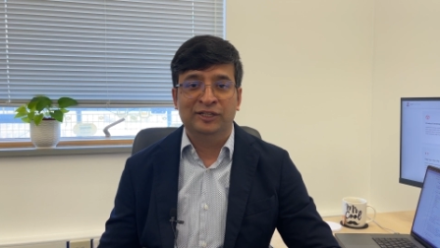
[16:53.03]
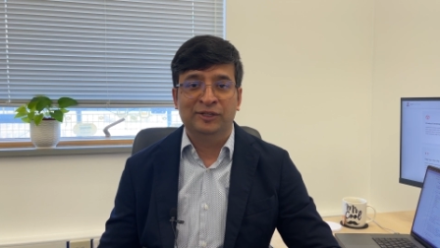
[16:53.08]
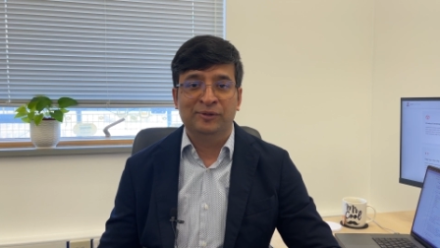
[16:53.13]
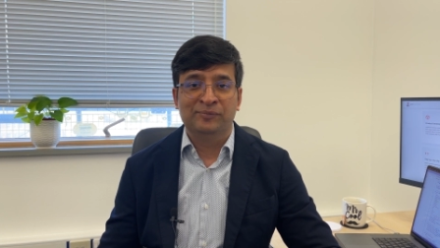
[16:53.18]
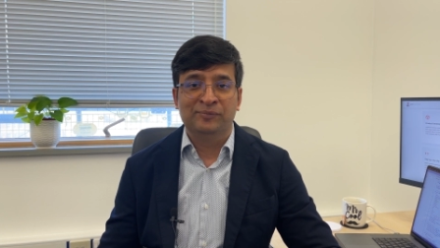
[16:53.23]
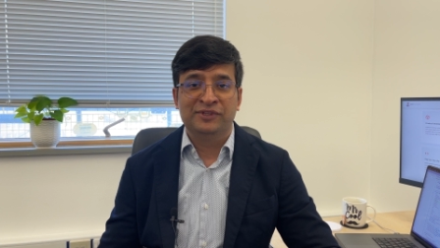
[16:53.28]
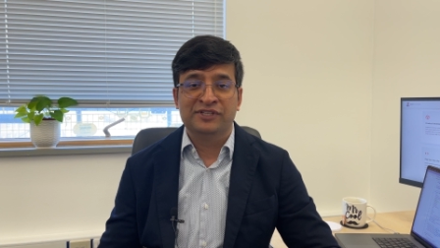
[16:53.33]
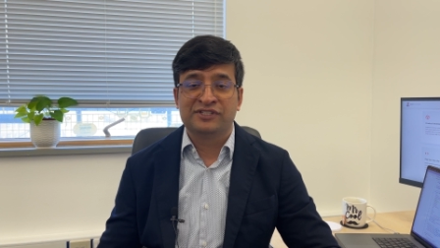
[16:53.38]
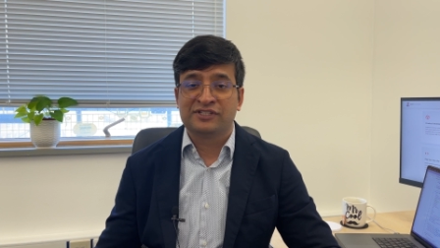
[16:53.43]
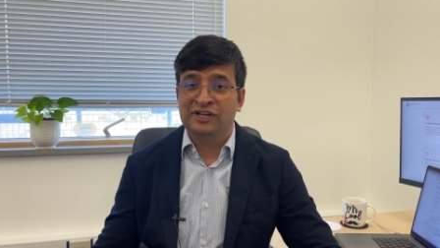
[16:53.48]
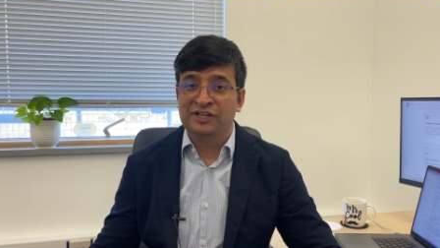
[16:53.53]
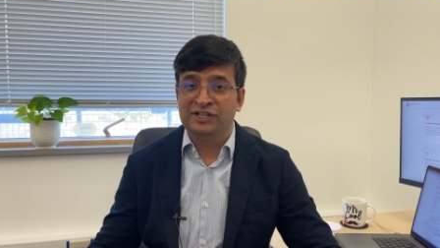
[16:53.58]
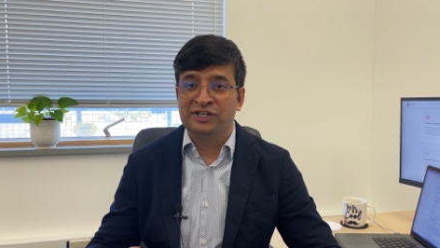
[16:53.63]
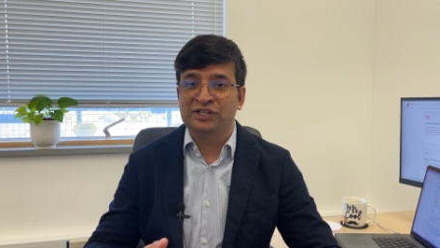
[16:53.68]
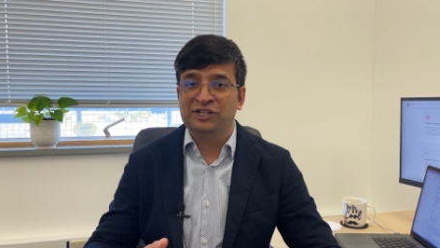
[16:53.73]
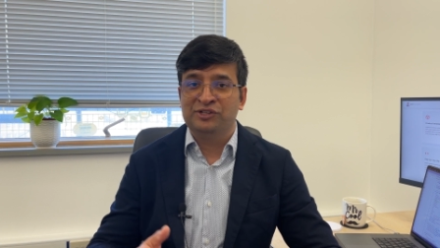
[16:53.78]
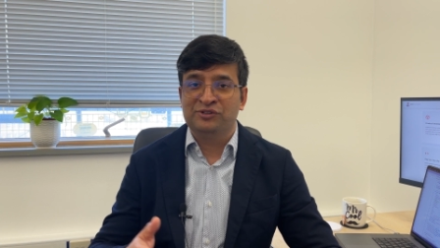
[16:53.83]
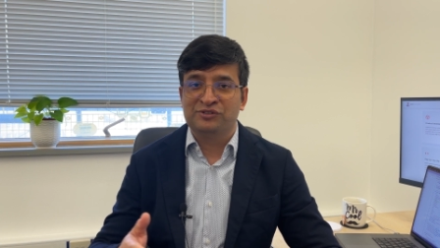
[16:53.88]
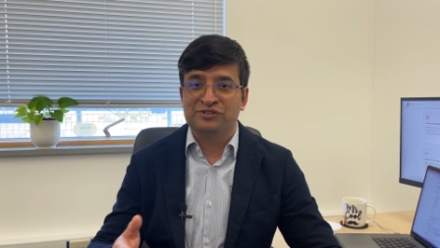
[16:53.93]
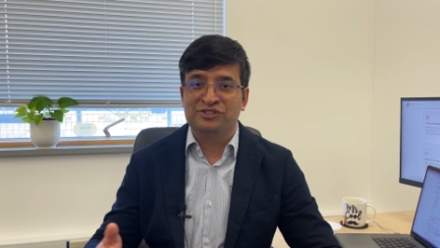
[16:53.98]
this
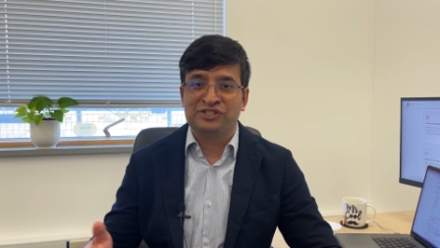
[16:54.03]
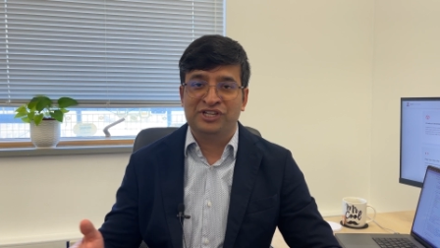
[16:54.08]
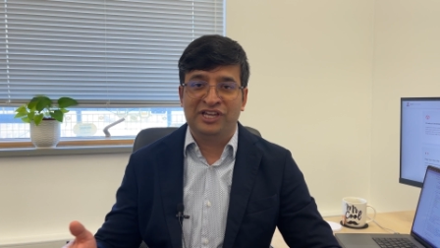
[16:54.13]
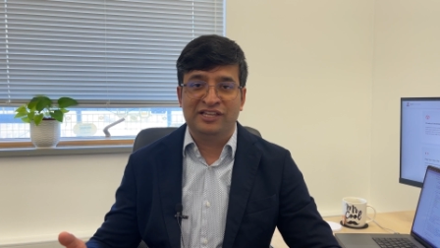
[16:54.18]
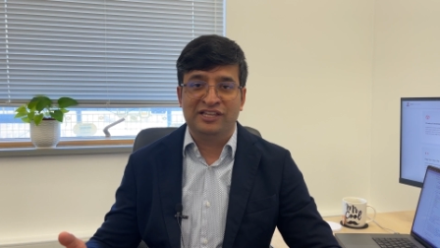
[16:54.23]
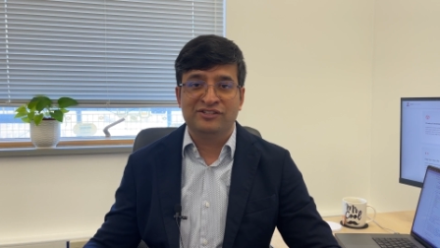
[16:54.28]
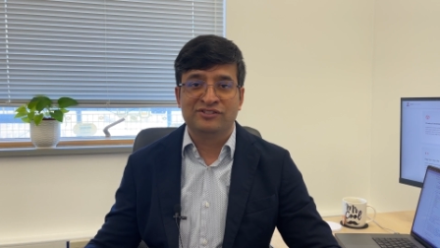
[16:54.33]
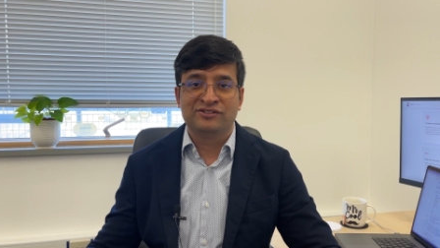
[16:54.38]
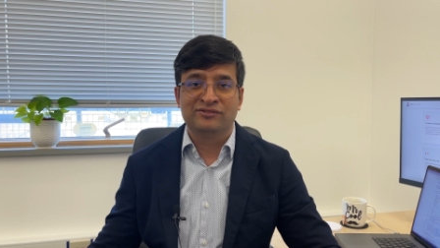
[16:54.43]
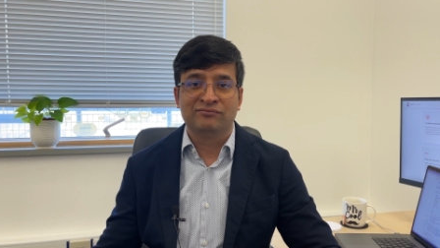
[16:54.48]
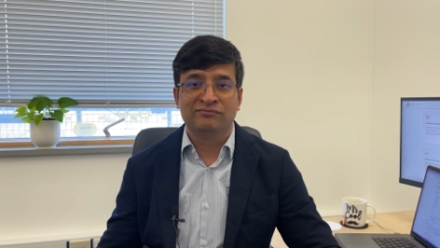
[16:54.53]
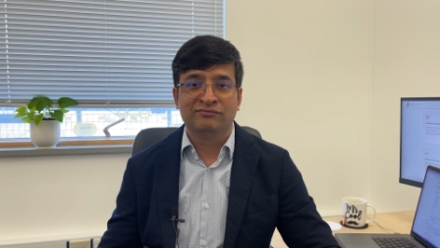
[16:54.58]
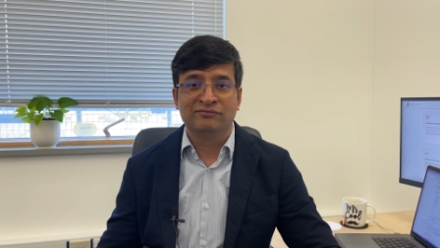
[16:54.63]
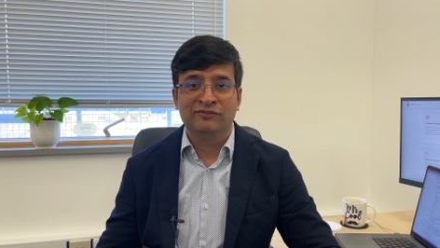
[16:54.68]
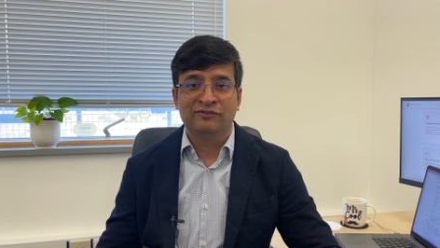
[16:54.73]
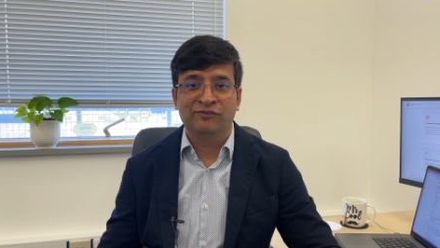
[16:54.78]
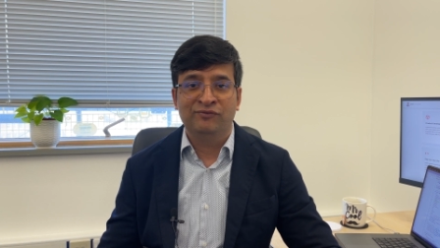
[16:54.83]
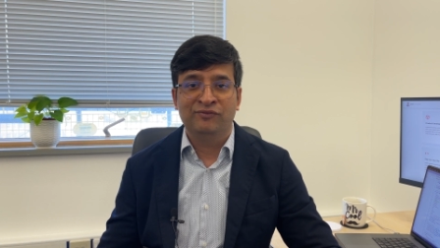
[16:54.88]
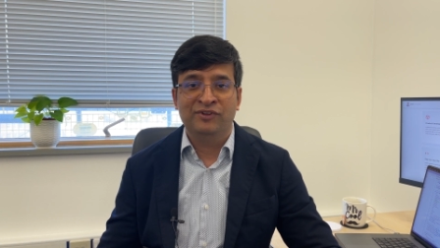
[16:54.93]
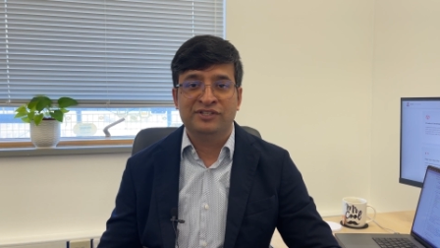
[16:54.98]
continuous change,
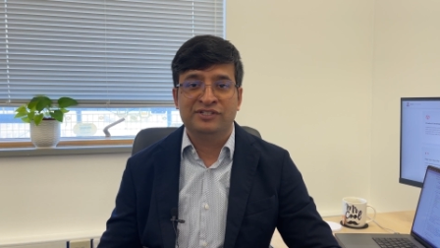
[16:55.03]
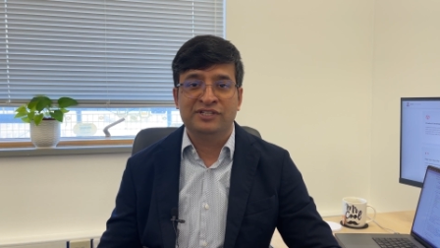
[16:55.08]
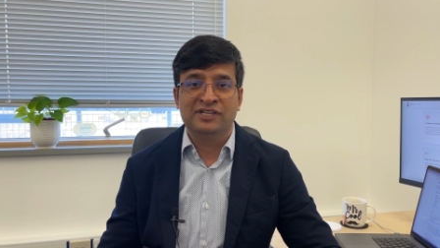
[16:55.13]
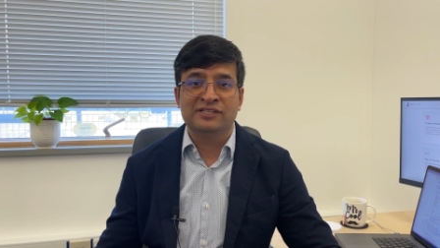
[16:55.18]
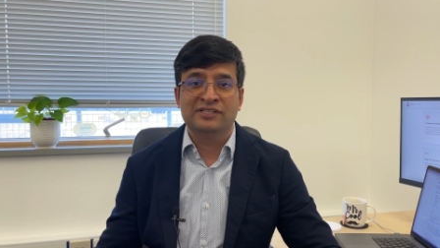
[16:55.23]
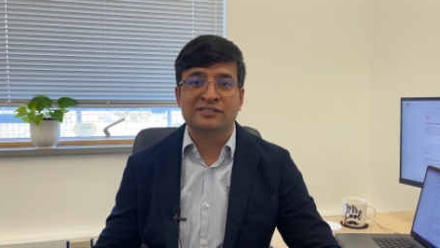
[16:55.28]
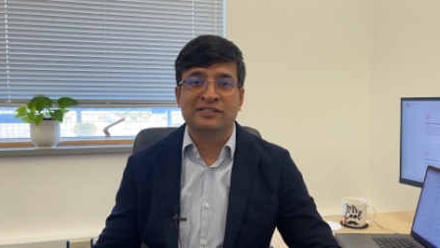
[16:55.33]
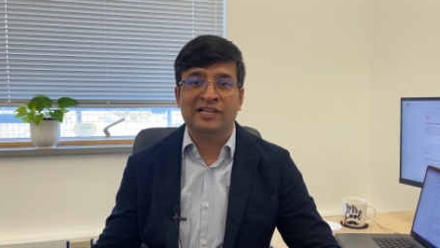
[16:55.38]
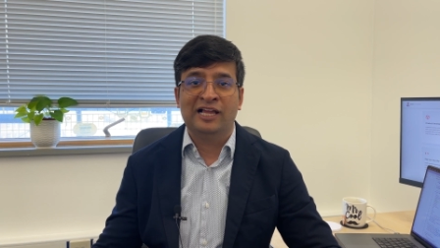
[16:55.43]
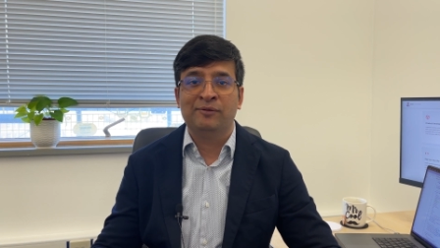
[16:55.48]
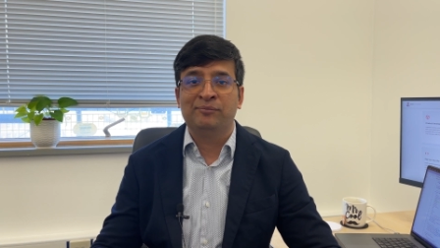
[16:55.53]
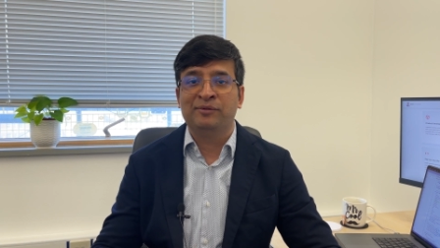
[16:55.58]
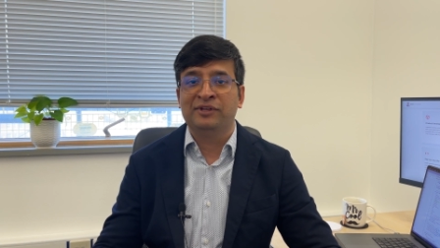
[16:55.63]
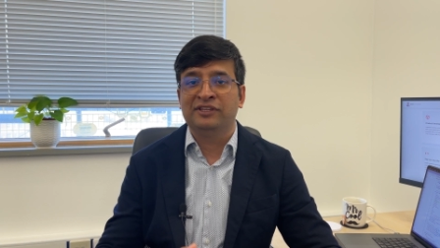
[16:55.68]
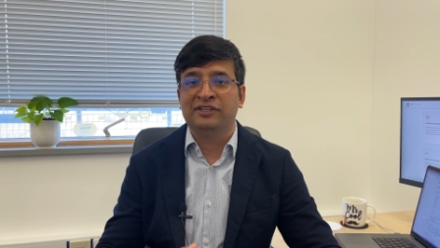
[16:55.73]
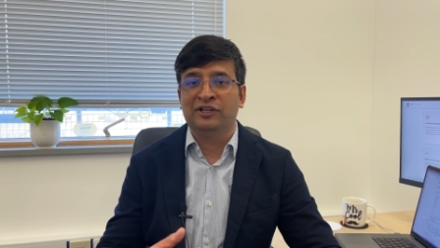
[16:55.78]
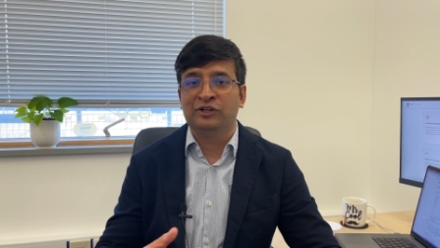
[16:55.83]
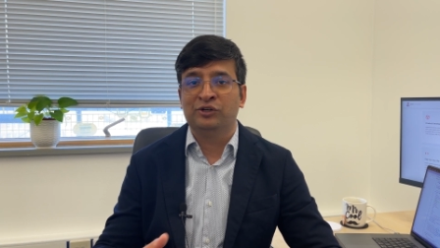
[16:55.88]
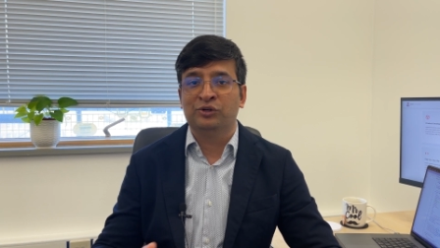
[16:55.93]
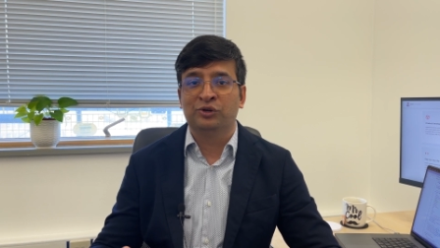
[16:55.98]
which is helping
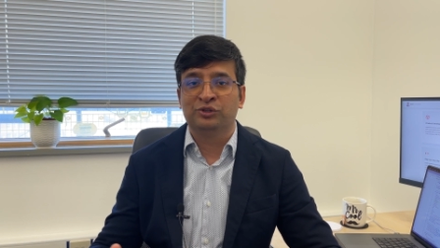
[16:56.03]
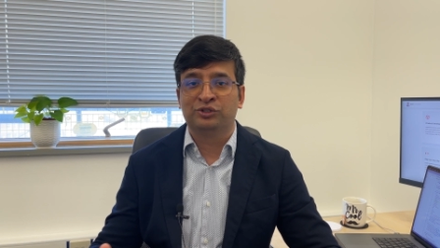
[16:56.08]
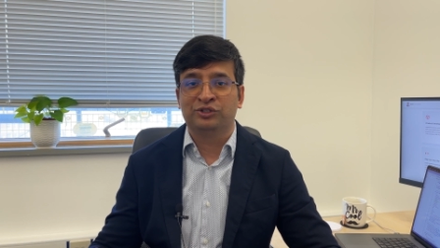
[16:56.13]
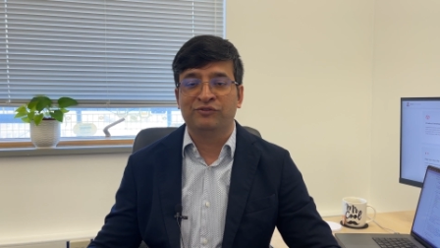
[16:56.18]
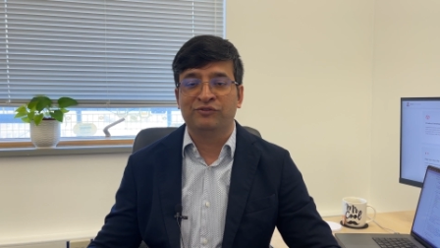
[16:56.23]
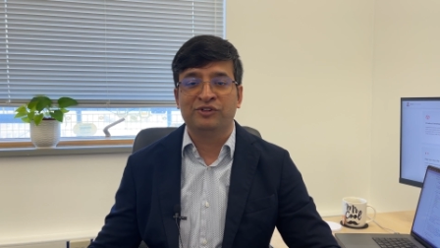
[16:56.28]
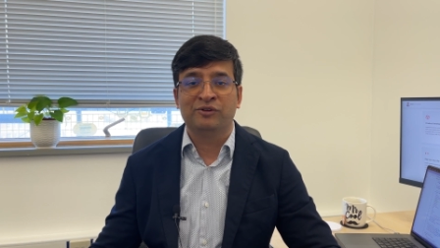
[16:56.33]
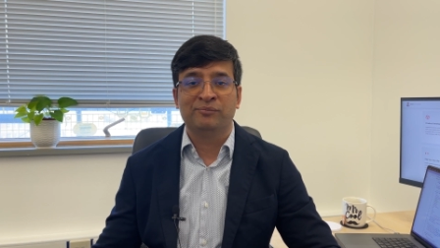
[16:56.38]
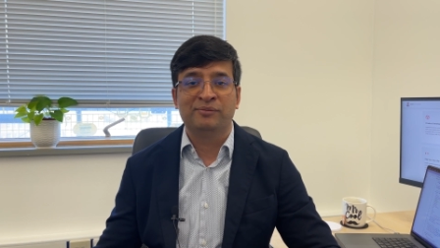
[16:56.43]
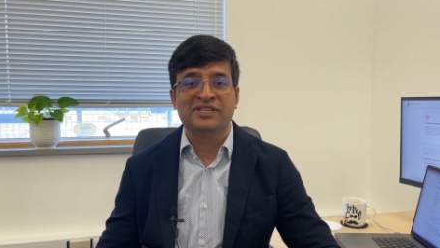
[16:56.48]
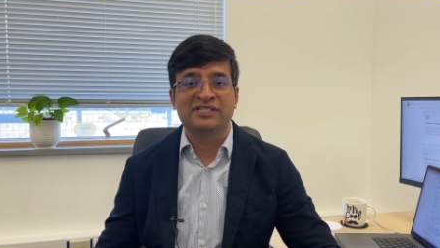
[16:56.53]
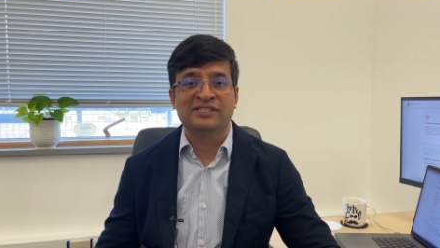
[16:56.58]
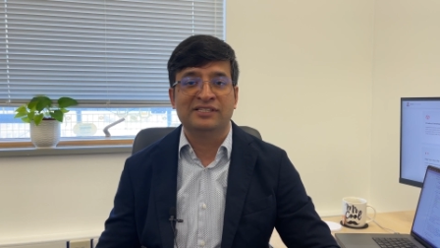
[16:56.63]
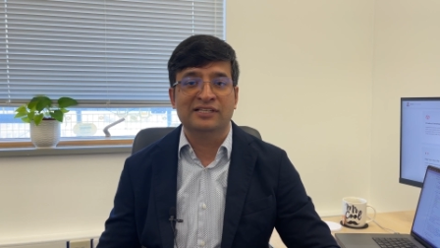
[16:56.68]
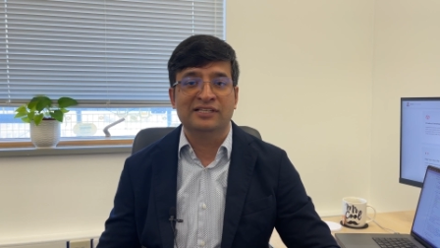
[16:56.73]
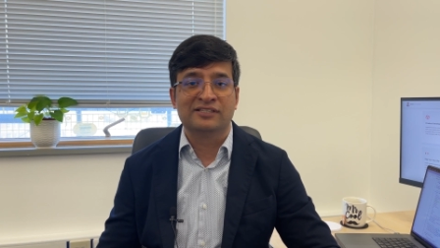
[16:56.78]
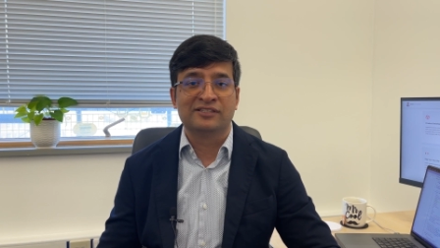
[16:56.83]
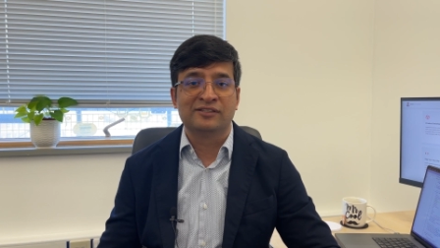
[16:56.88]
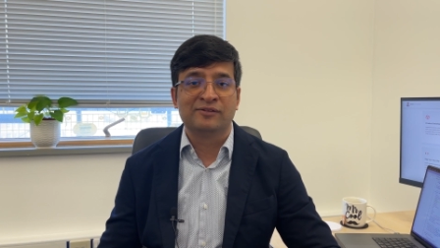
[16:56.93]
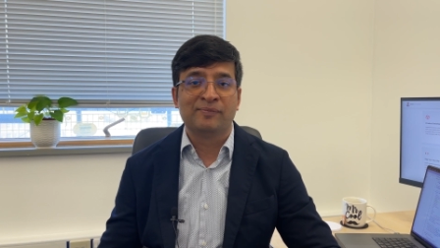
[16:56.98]
the growth of your
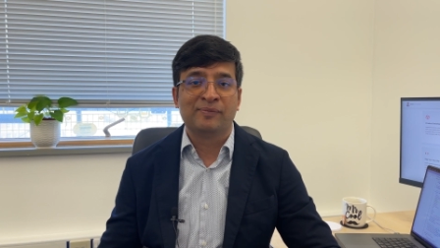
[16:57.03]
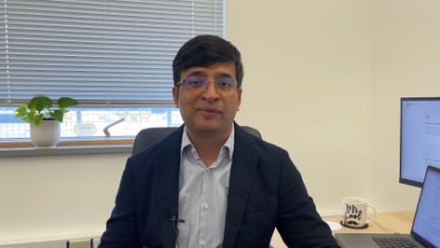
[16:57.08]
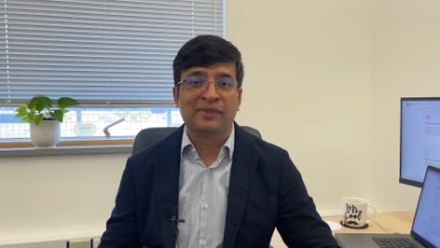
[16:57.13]
business.